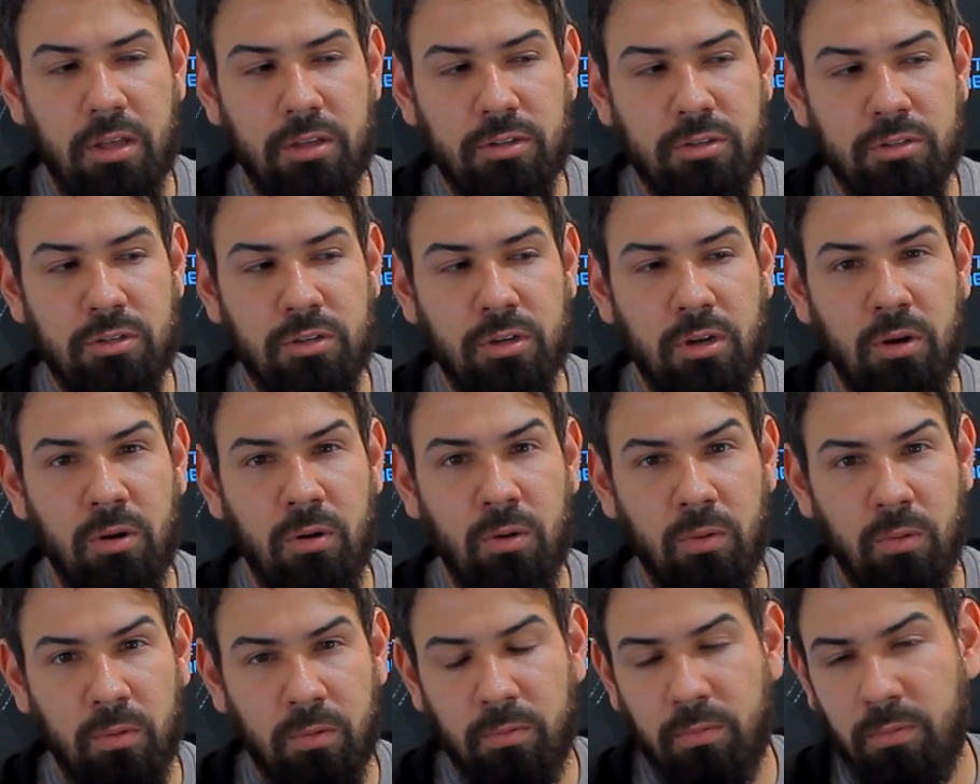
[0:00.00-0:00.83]

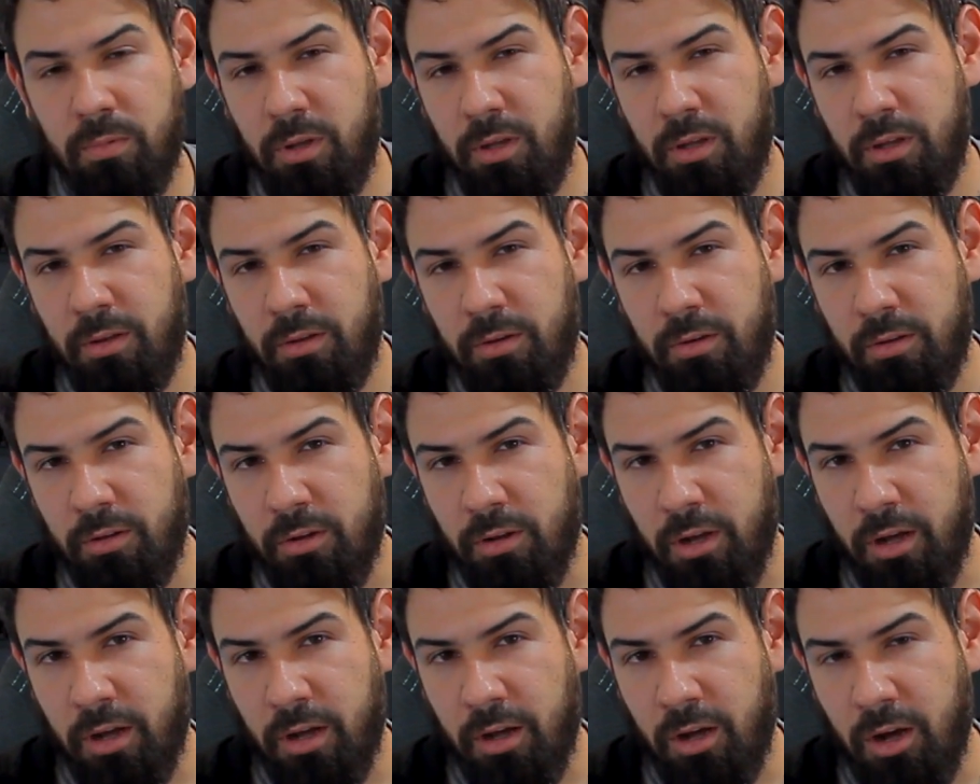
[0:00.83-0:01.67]
So
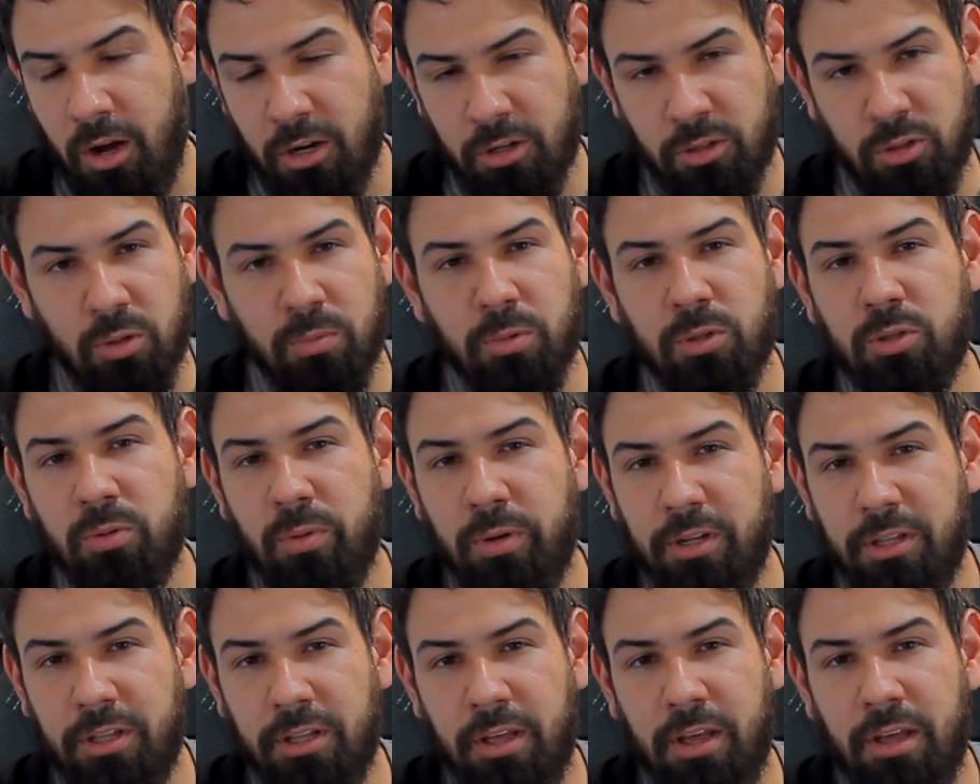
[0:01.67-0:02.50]
October
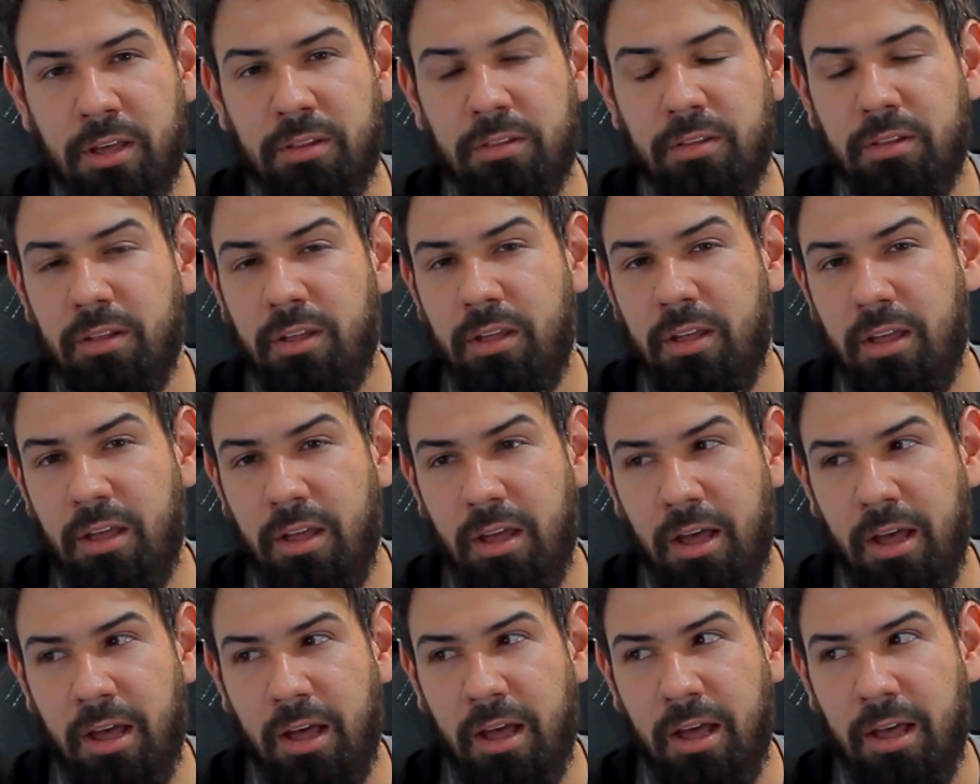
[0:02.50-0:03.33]
28th
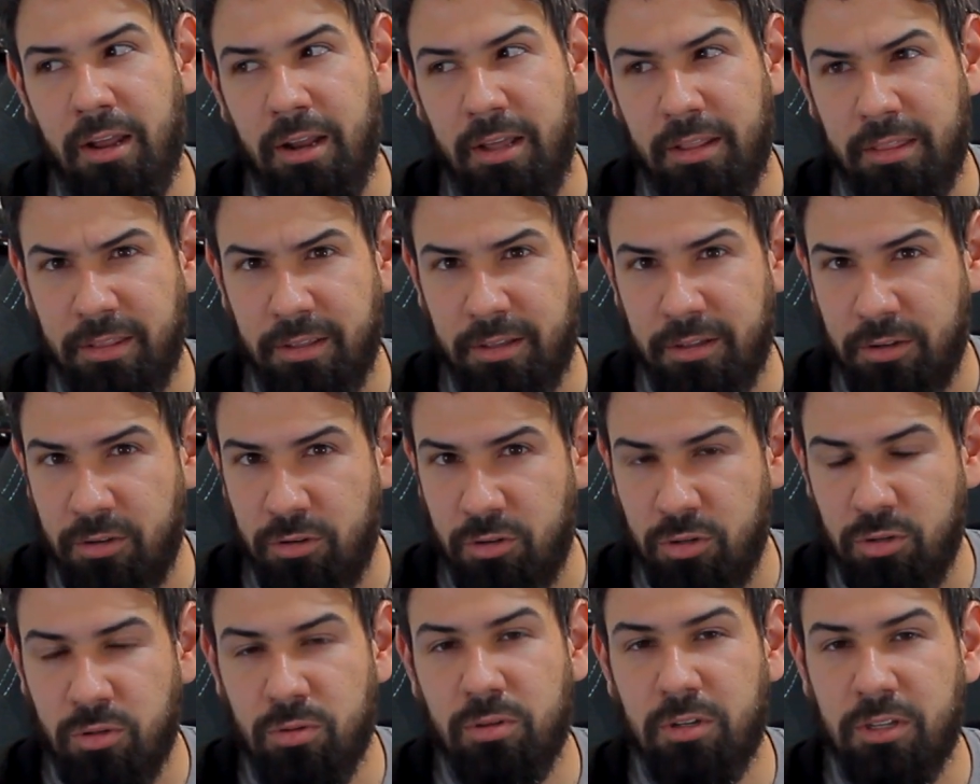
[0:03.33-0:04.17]
at I think
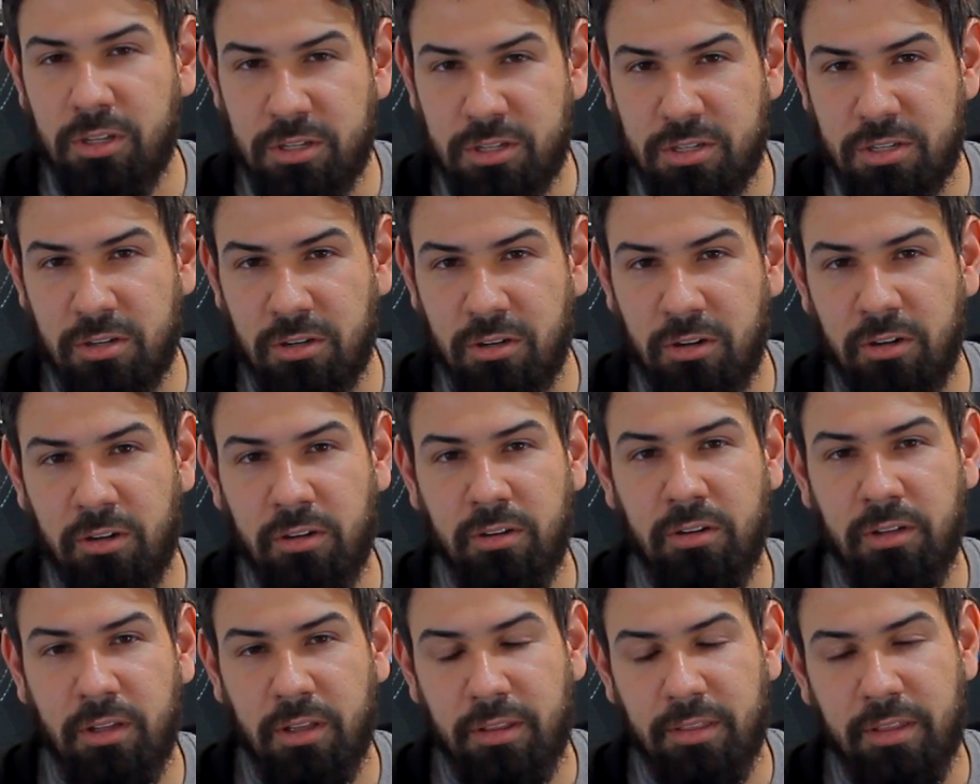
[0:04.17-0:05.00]
noon
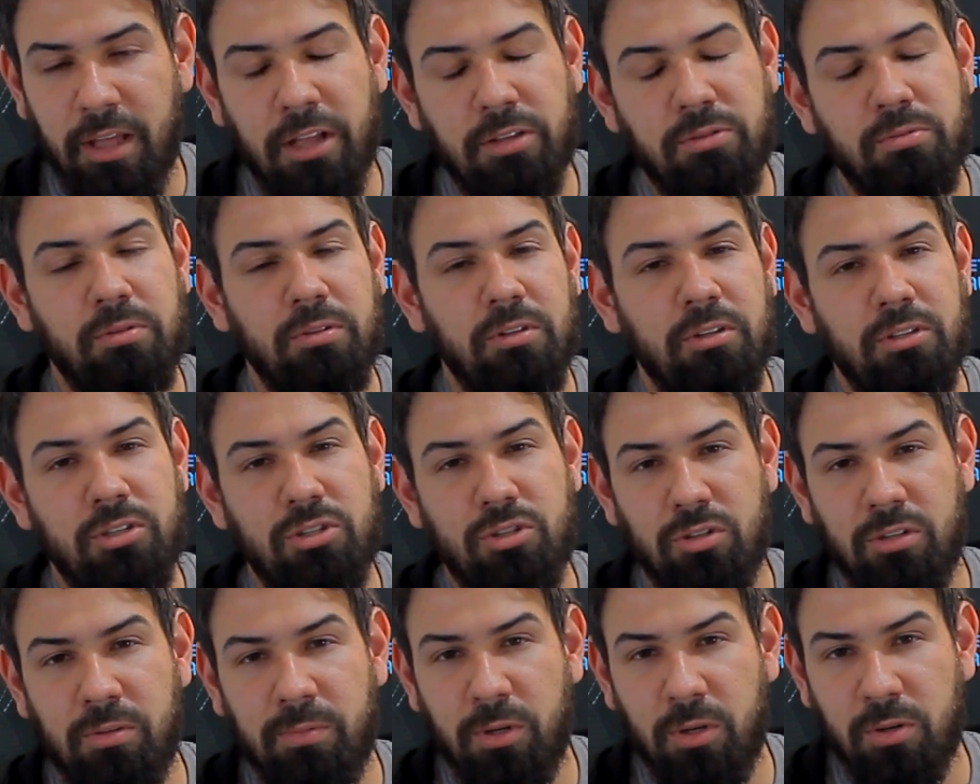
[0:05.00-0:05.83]
Eastern, that's when the
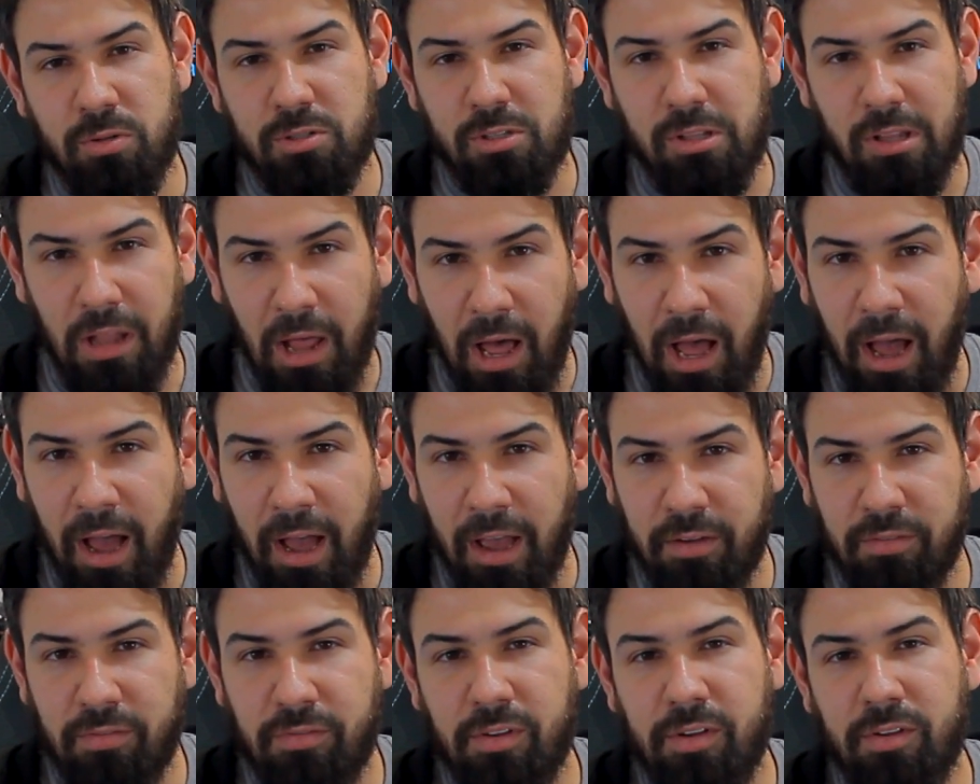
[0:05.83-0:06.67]
stream goes
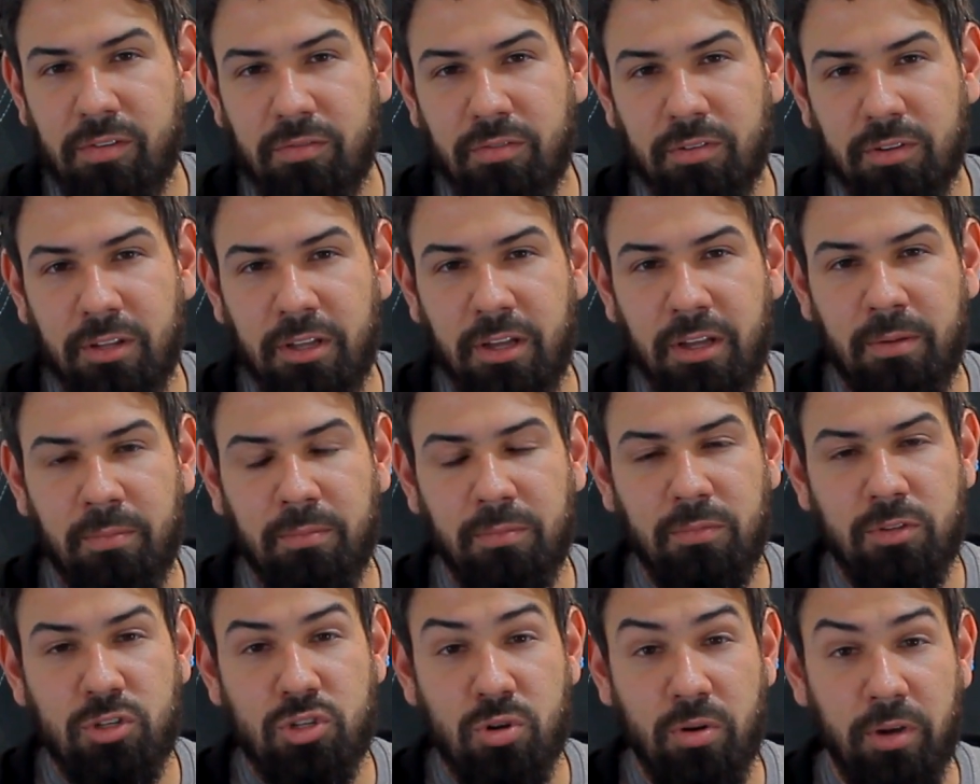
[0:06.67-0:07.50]
live for
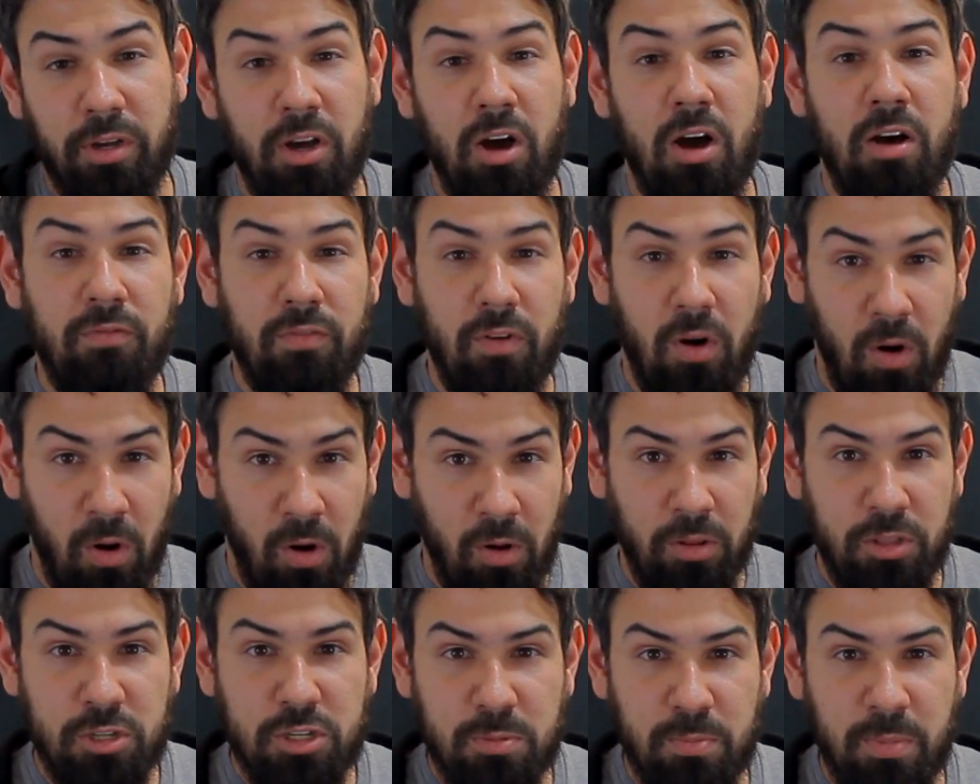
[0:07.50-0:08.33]
them, showing off
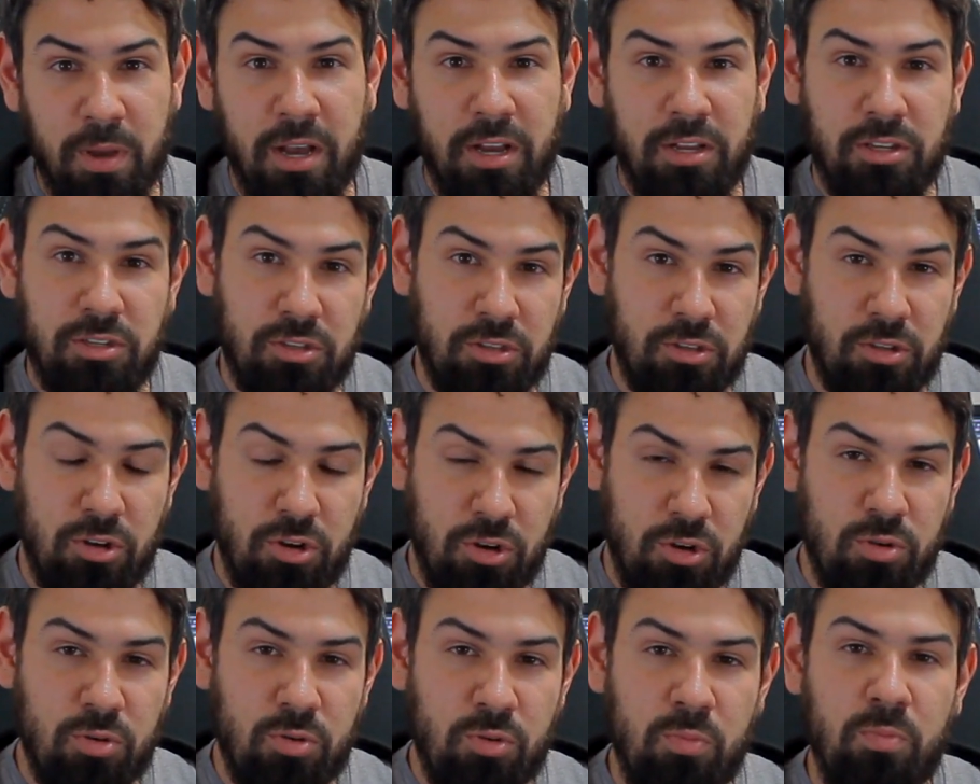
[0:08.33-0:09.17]
all the specs of the
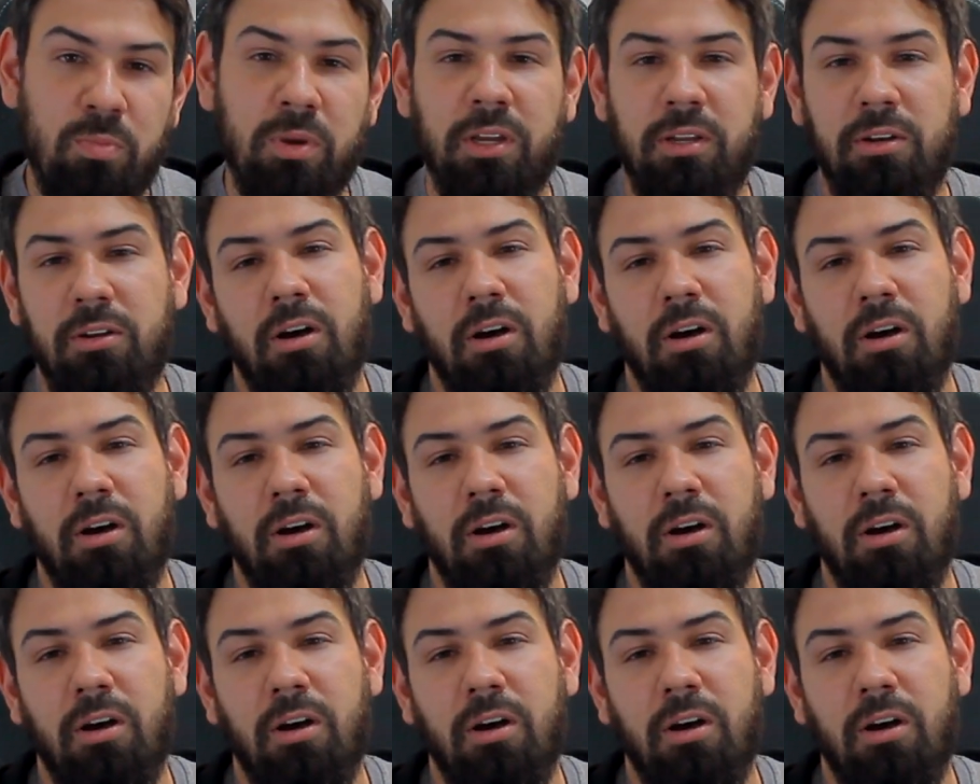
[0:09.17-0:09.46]
new big